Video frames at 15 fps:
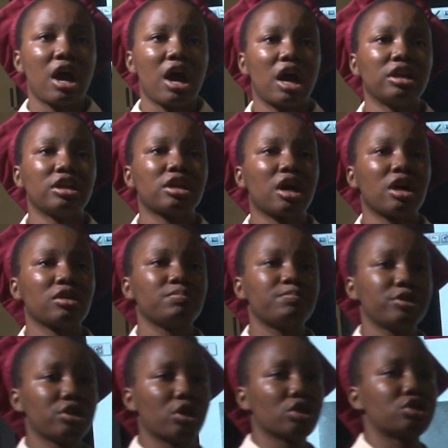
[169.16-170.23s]
and they can
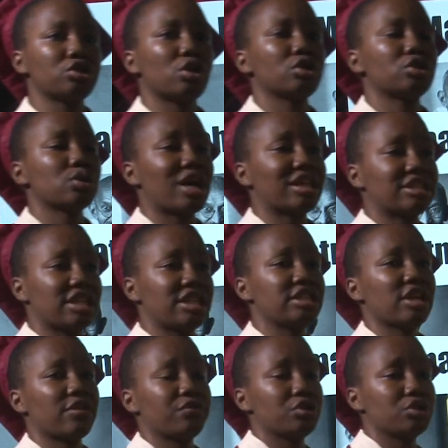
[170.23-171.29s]
be nurtured to attain
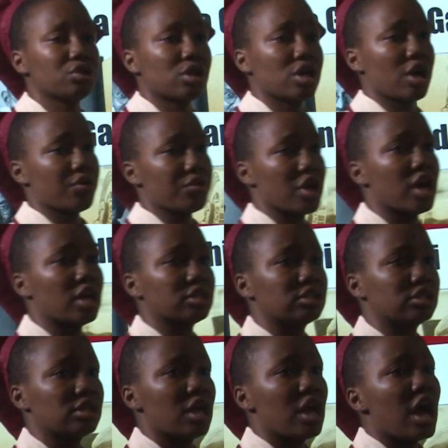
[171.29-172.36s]
their future careers,
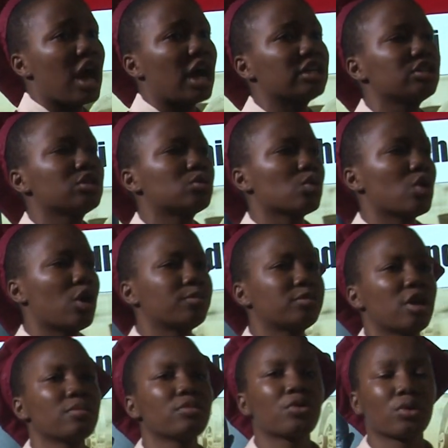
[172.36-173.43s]
as this will help
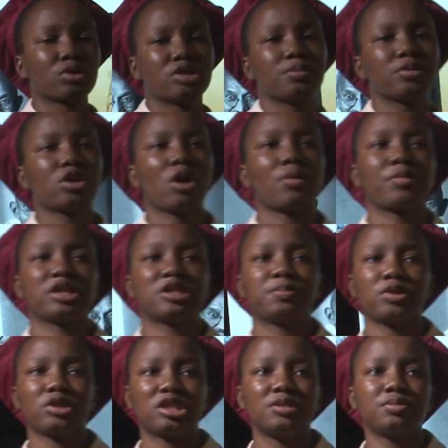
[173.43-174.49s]
them grow to become
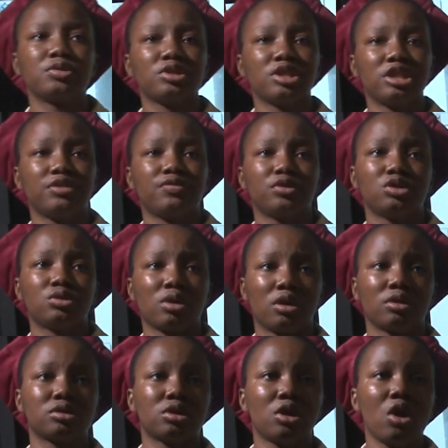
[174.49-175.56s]
responsible
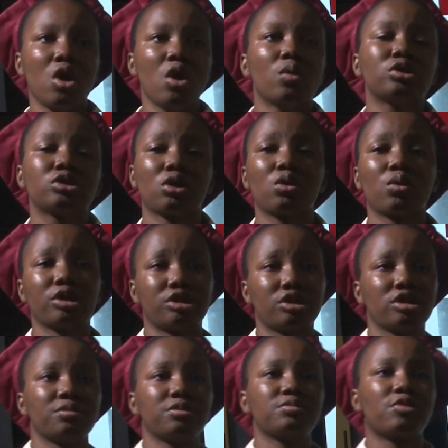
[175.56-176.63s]
individuals with
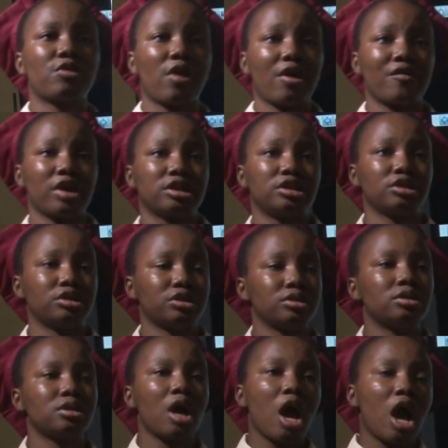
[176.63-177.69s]
unquestionable moral
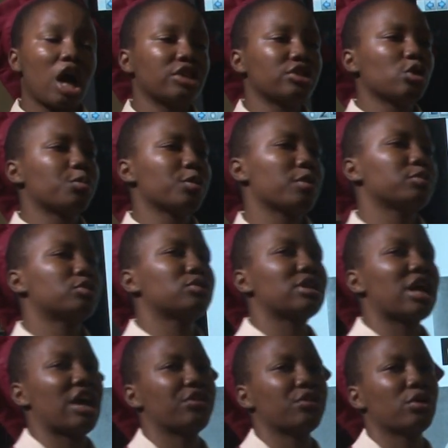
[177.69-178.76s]
rectitude, and they will be able to
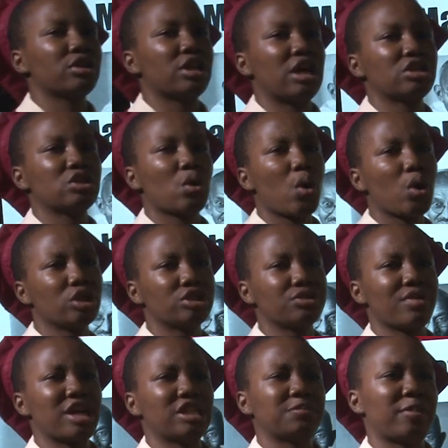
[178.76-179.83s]
guide others on the
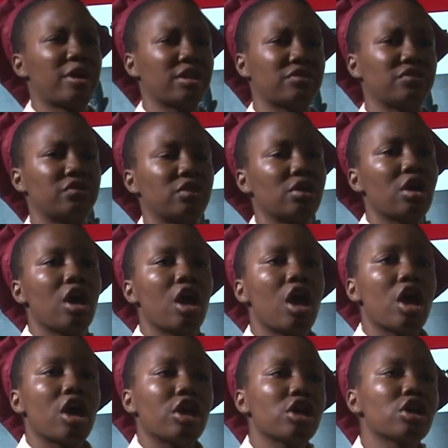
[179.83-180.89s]
right path.
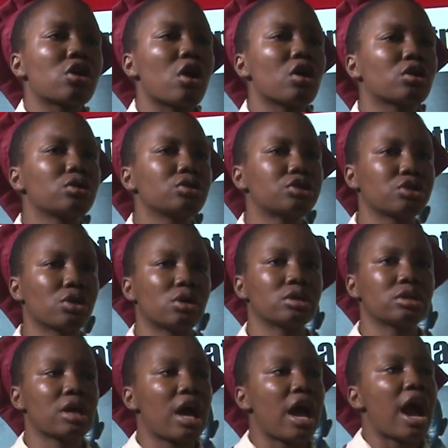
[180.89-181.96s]
In
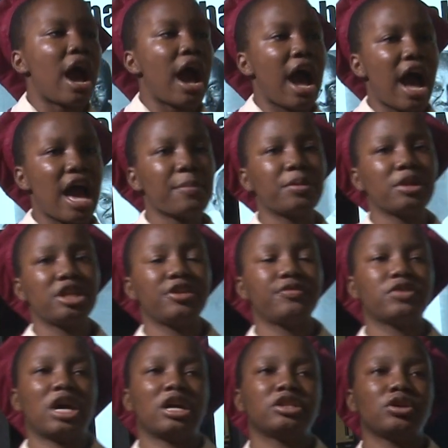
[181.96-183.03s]
conclusion, I
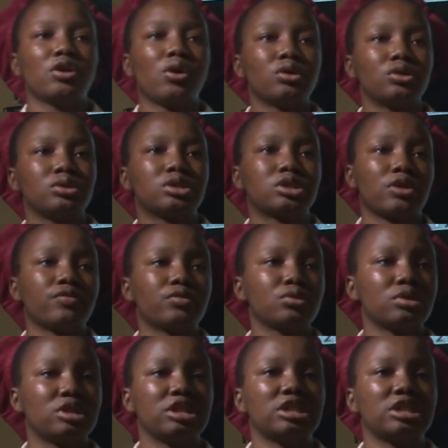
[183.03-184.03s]
believe that the onus of good